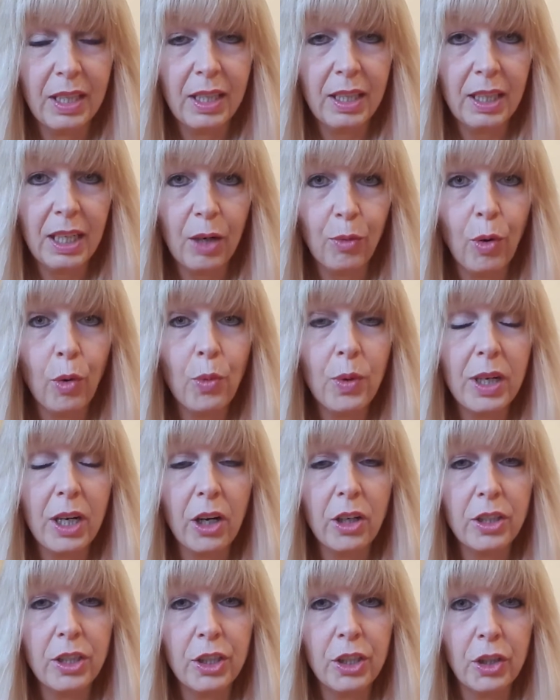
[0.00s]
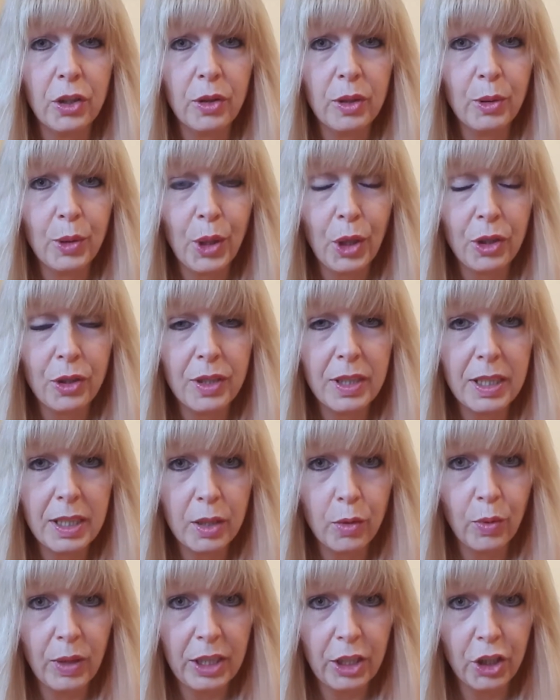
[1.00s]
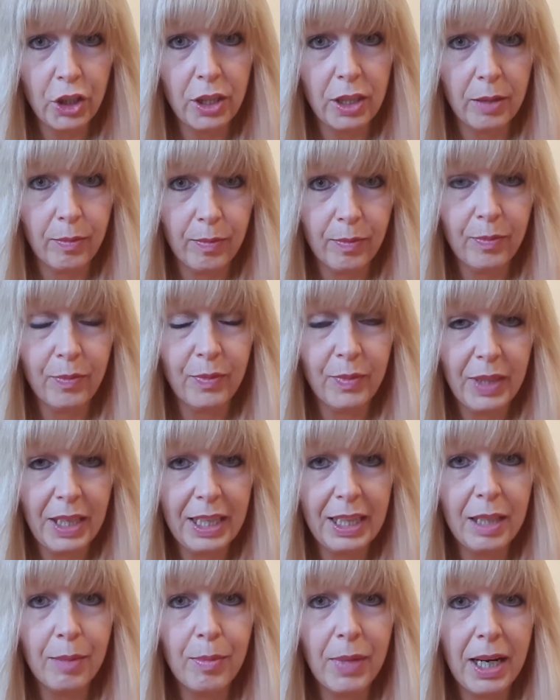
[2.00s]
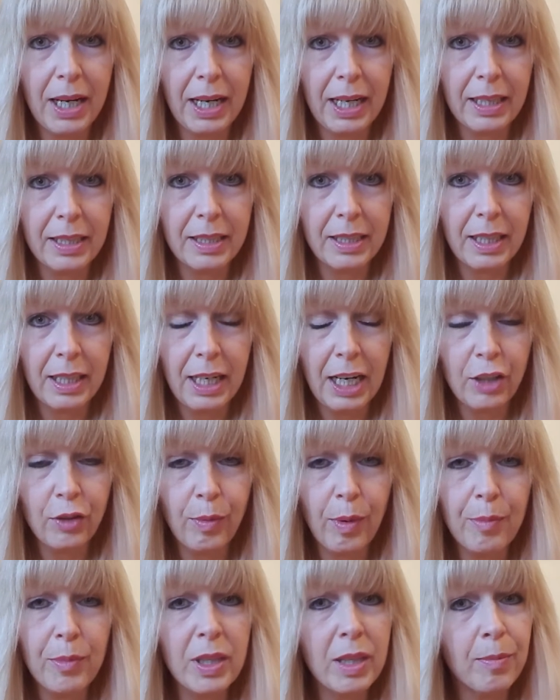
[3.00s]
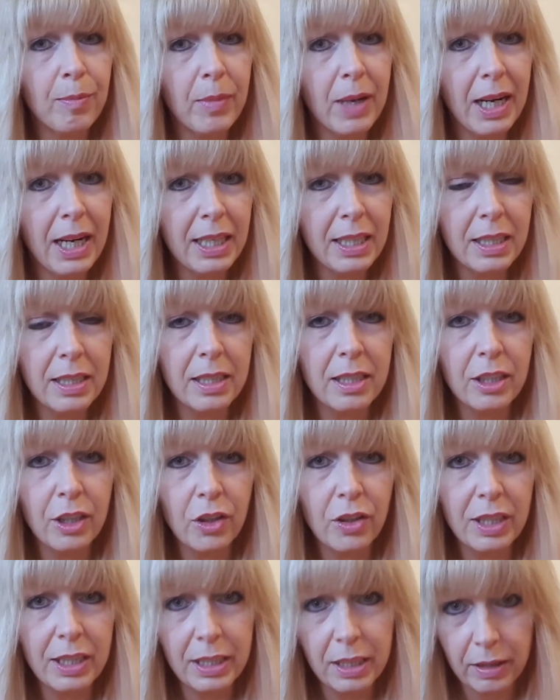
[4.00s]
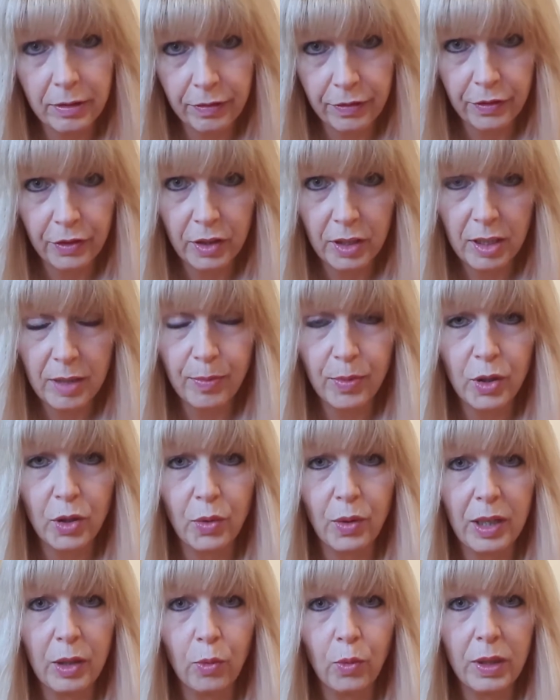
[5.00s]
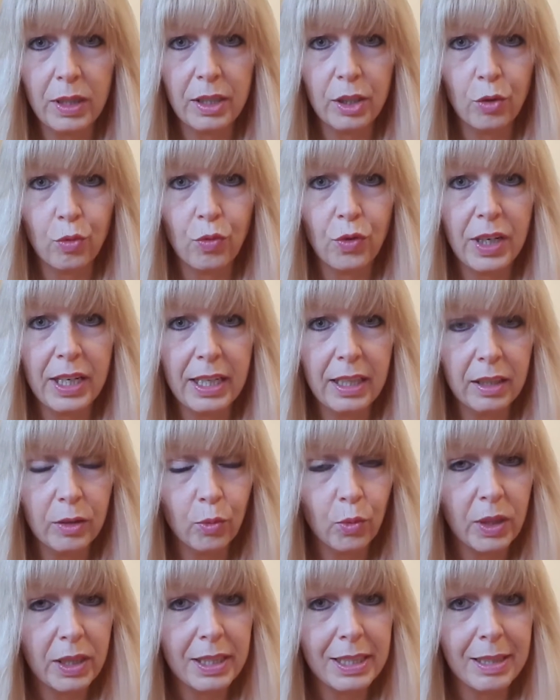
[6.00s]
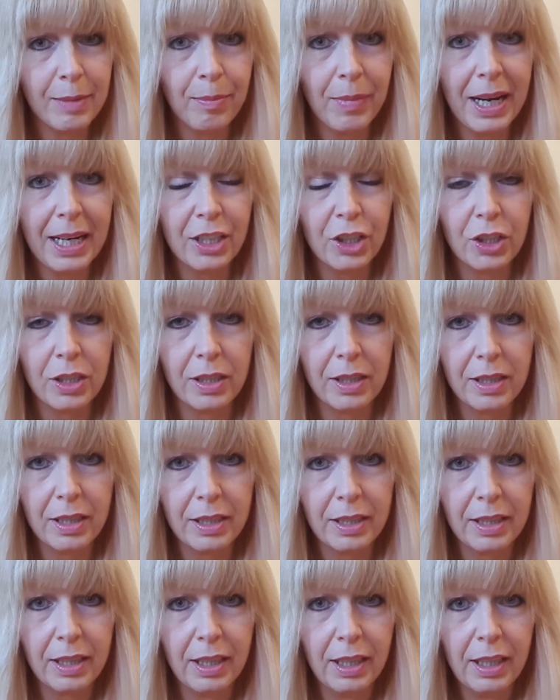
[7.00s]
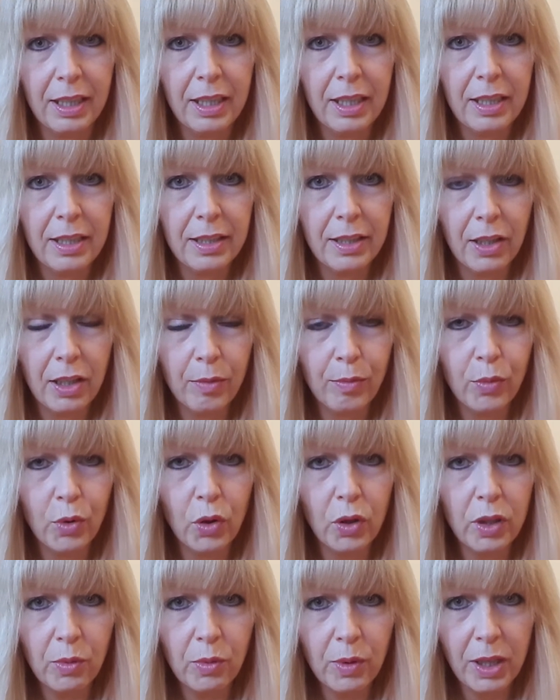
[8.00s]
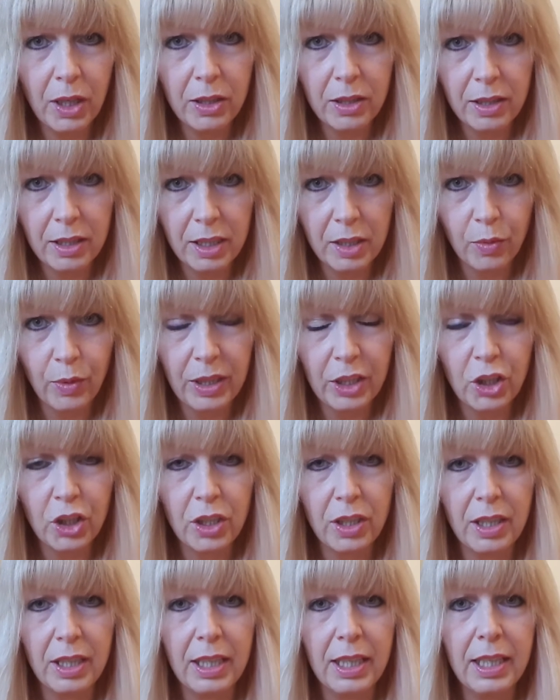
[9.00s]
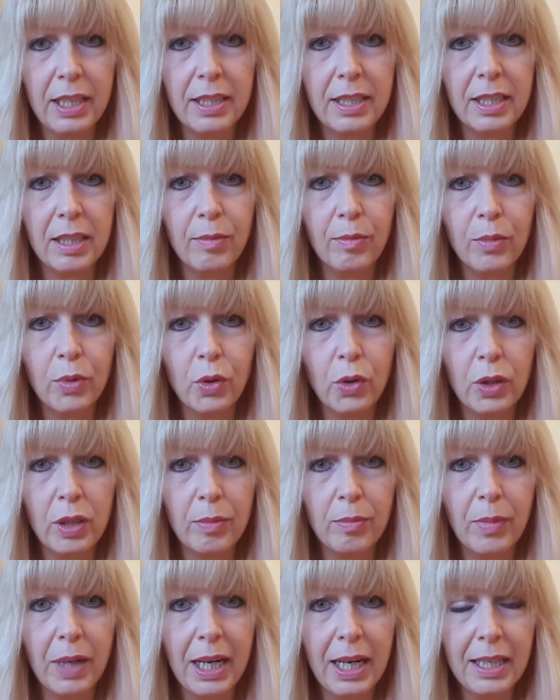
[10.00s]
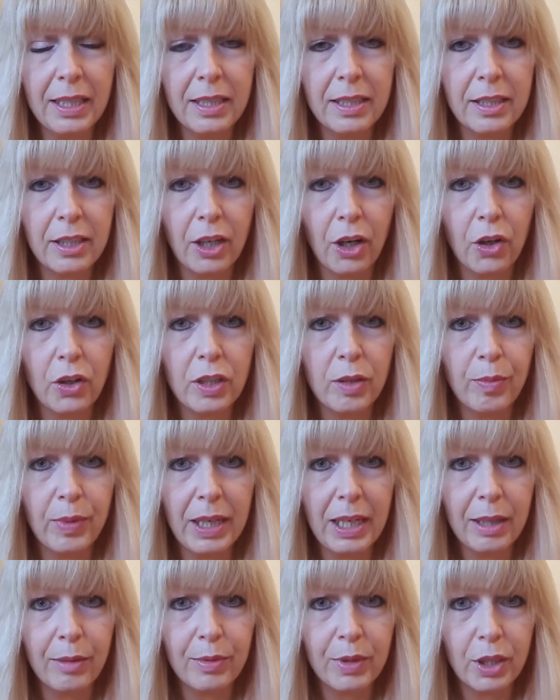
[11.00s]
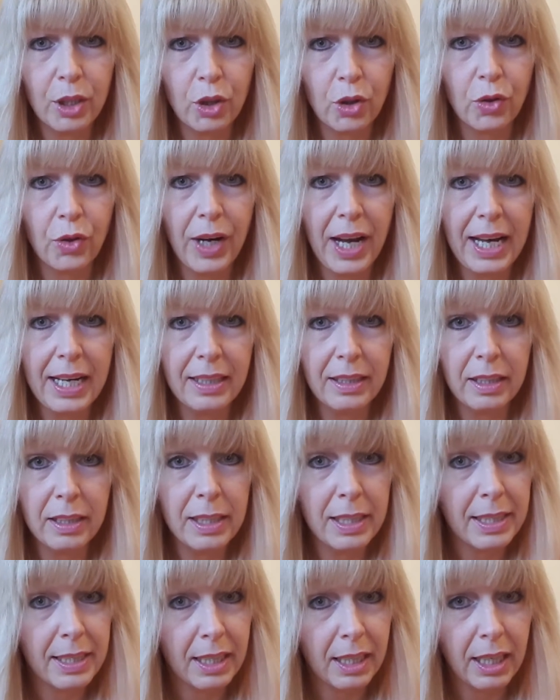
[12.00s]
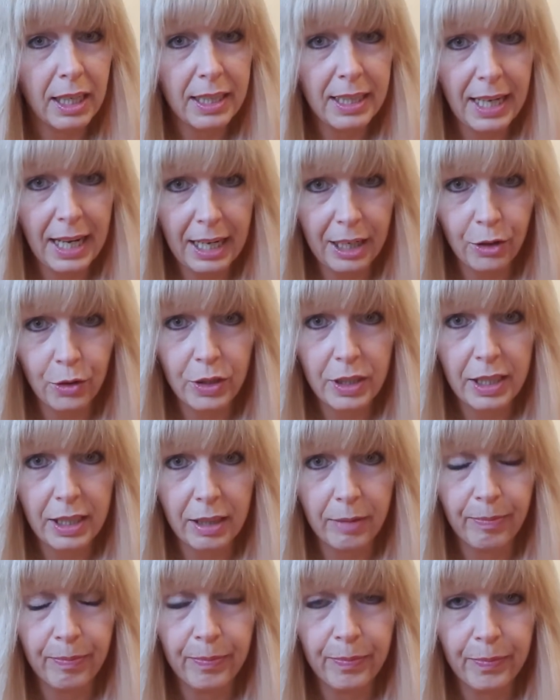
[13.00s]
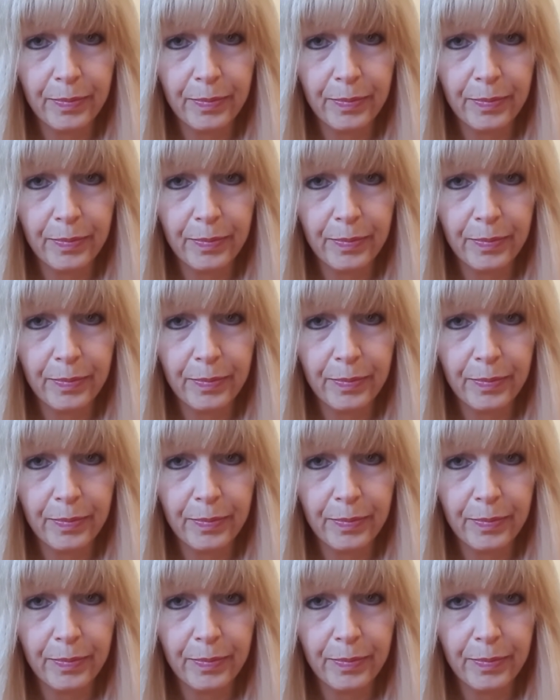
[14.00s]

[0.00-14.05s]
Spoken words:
Now what we're going to do is we're going to switch them in the mind. And remember, the mind doesn't know the difference between what is real and what is imagined. So the more going to switch these, the more the mind is going to be able to create the desired outcome.